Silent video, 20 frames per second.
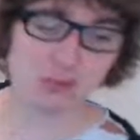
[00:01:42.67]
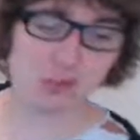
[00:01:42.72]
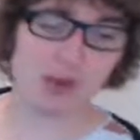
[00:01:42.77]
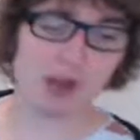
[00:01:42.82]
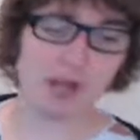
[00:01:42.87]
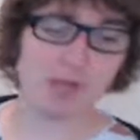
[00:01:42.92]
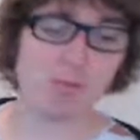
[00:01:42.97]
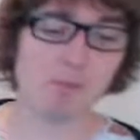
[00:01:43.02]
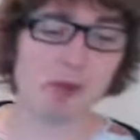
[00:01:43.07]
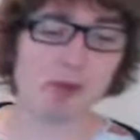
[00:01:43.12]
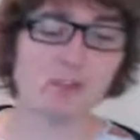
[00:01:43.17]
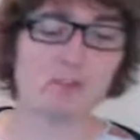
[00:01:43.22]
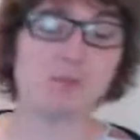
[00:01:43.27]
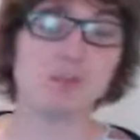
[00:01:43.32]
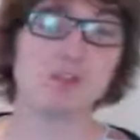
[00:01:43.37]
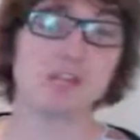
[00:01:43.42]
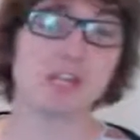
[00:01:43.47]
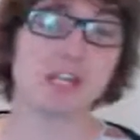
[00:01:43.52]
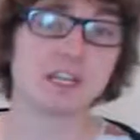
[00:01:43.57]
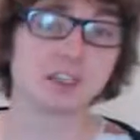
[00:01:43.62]
why most
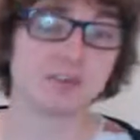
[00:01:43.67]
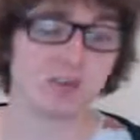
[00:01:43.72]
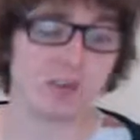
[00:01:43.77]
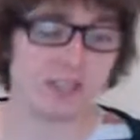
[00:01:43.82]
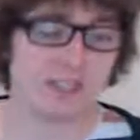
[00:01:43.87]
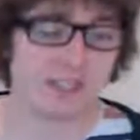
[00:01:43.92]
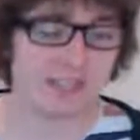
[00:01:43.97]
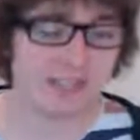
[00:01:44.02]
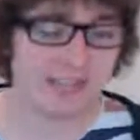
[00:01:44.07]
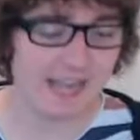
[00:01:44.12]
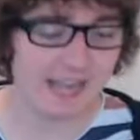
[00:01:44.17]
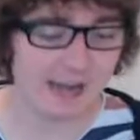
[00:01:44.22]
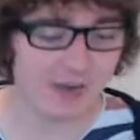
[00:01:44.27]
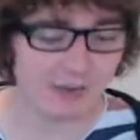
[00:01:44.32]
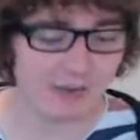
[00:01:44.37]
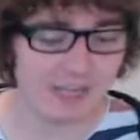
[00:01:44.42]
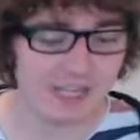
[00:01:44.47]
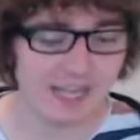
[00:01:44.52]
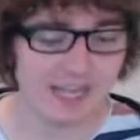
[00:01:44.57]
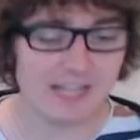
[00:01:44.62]
music is written
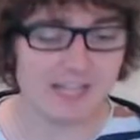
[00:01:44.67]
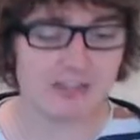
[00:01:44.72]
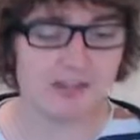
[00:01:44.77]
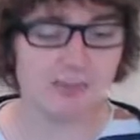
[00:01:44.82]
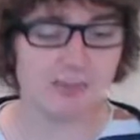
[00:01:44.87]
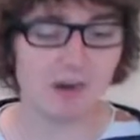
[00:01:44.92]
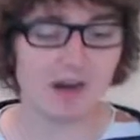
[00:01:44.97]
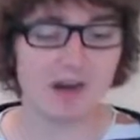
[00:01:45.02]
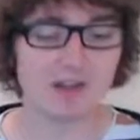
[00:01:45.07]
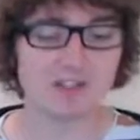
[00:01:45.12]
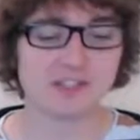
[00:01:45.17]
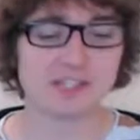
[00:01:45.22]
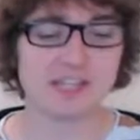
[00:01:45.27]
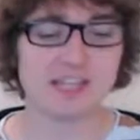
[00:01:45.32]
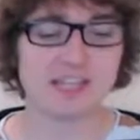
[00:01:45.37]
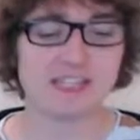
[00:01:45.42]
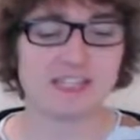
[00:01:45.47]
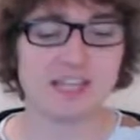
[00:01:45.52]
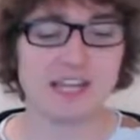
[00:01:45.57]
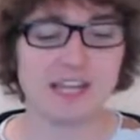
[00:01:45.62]
down into bars that
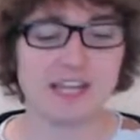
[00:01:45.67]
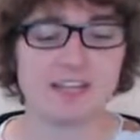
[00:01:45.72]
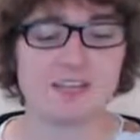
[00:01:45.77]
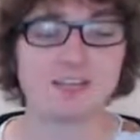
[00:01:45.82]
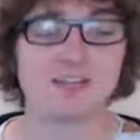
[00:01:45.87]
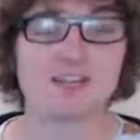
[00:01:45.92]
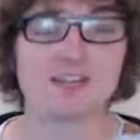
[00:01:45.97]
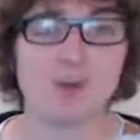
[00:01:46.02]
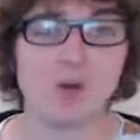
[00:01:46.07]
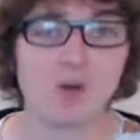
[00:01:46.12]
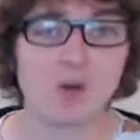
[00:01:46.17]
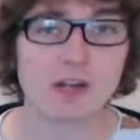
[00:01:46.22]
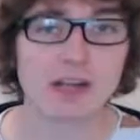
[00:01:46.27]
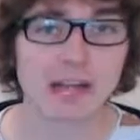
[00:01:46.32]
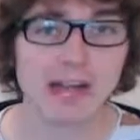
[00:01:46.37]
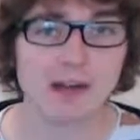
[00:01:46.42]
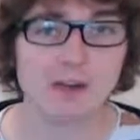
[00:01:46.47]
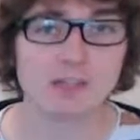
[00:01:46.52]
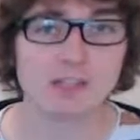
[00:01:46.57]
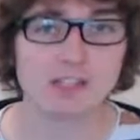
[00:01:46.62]
contain 4
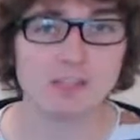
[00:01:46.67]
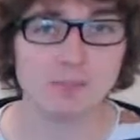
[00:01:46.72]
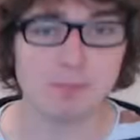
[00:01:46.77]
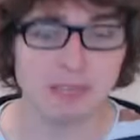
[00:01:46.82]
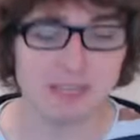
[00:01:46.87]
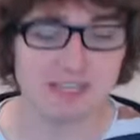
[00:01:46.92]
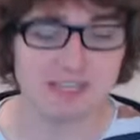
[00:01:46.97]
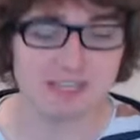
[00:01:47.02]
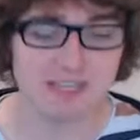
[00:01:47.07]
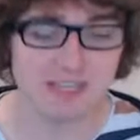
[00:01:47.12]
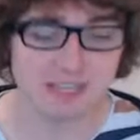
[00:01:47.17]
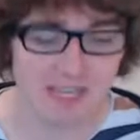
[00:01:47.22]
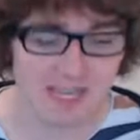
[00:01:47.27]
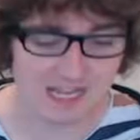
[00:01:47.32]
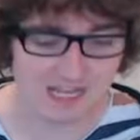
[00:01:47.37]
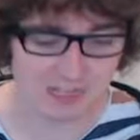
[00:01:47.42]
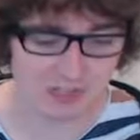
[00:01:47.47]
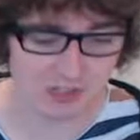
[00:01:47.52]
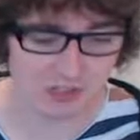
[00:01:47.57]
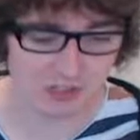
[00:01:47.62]
counted beats
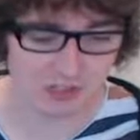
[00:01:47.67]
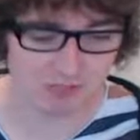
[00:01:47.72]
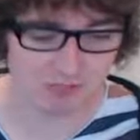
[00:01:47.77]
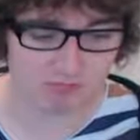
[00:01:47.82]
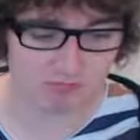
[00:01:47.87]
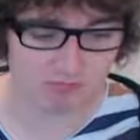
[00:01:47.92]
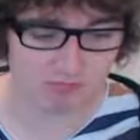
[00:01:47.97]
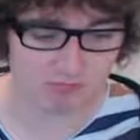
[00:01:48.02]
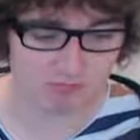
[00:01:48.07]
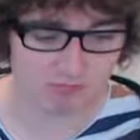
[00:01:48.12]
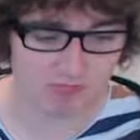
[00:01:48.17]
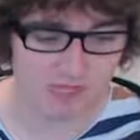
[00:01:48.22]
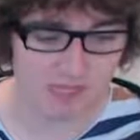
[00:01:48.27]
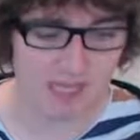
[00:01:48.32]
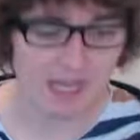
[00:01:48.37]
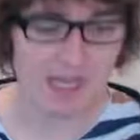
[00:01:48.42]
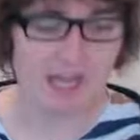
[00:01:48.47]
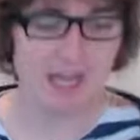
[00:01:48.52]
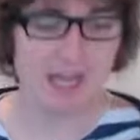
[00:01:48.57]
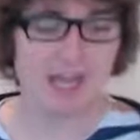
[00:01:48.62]
each.
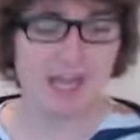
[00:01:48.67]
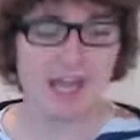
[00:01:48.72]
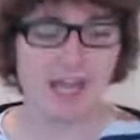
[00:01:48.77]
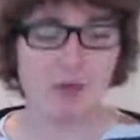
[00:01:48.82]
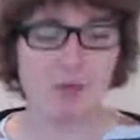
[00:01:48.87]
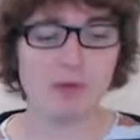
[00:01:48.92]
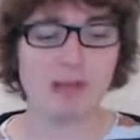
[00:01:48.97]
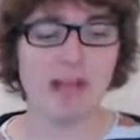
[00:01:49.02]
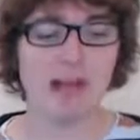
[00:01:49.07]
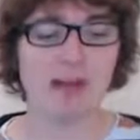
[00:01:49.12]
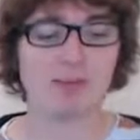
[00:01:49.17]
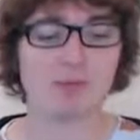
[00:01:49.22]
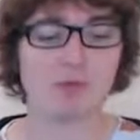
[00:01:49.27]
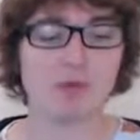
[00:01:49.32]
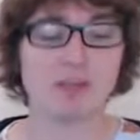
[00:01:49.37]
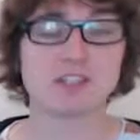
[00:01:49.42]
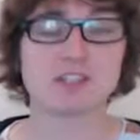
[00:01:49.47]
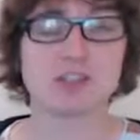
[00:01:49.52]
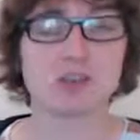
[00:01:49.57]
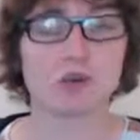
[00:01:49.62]
Here we have
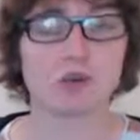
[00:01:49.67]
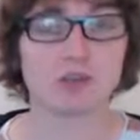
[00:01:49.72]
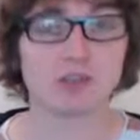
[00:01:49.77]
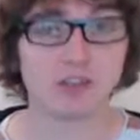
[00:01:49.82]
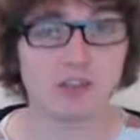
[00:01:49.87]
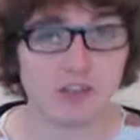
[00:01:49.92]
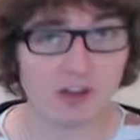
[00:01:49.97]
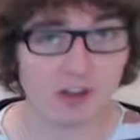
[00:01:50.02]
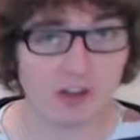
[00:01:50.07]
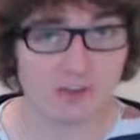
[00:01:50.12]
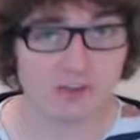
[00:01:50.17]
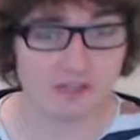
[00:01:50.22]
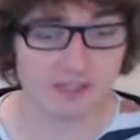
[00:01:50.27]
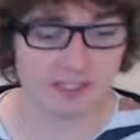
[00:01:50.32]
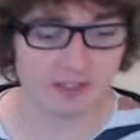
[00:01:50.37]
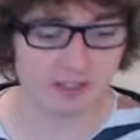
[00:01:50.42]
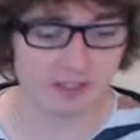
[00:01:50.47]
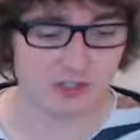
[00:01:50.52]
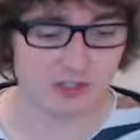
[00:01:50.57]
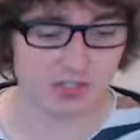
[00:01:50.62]
what is called the time
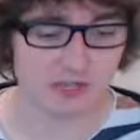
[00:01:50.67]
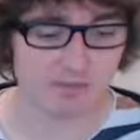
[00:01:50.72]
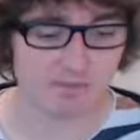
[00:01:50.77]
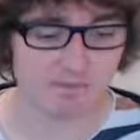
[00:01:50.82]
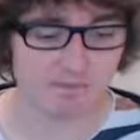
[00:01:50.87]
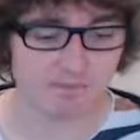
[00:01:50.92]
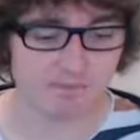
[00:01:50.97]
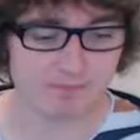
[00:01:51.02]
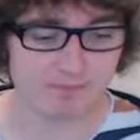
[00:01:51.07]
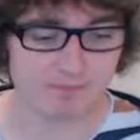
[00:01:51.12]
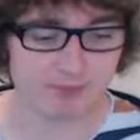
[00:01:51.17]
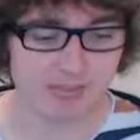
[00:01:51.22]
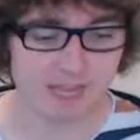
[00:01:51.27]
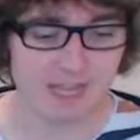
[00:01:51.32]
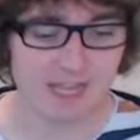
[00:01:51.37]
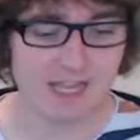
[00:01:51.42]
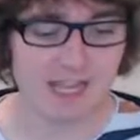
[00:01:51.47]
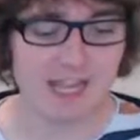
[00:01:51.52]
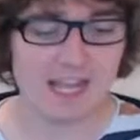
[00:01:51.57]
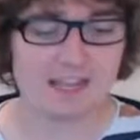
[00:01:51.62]
signature.
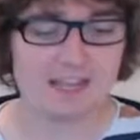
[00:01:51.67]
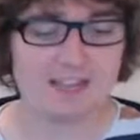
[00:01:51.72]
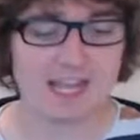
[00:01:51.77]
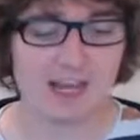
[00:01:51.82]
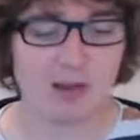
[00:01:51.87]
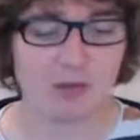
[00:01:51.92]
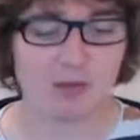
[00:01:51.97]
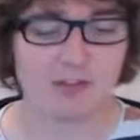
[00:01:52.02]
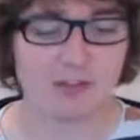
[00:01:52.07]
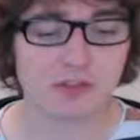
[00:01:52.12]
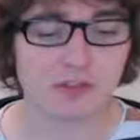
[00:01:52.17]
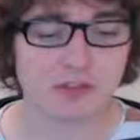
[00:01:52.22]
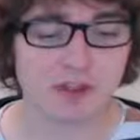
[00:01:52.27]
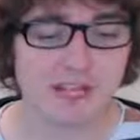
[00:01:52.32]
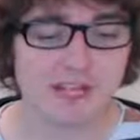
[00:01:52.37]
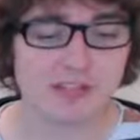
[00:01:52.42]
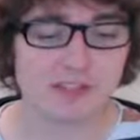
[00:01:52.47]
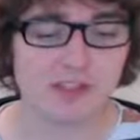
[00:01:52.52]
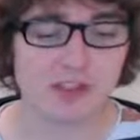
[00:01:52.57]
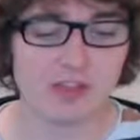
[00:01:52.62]
It tells the
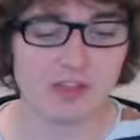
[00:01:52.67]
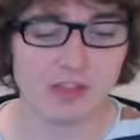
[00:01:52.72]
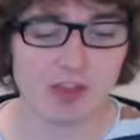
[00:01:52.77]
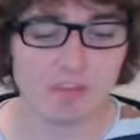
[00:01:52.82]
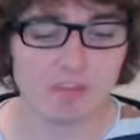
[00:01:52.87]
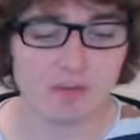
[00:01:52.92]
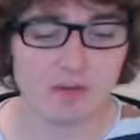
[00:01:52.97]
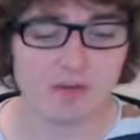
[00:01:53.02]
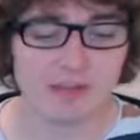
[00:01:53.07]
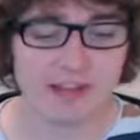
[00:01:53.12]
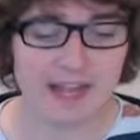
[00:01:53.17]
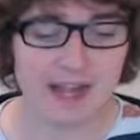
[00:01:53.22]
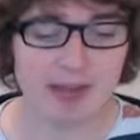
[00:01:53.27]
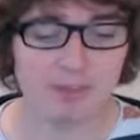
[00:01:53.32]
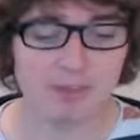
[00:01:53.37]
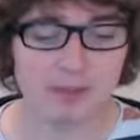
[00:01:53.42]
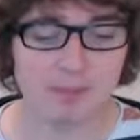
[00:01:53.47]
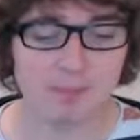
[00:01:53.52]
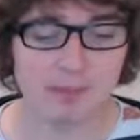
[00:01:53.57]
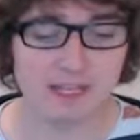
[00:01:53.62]
reader the number of
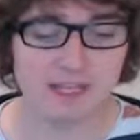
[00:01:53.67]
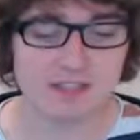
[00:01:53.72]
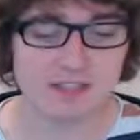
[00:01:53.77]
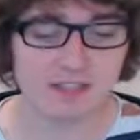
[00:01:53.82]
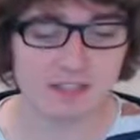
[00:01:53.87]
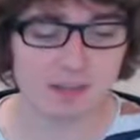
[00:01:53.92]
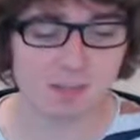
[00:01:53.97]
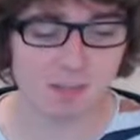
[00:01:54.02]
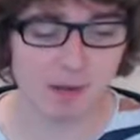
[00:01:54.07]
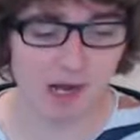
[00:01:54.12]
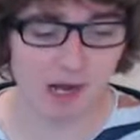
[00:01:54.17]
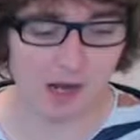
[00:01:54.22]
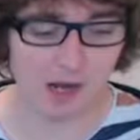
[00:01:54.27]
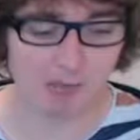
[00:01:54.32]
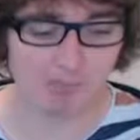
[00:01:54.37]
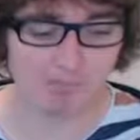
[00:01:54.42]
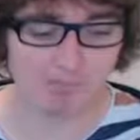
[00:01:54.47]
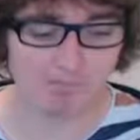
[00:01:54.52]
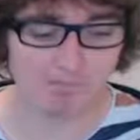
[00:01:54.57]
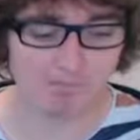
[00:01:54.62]
counted beats in a bar.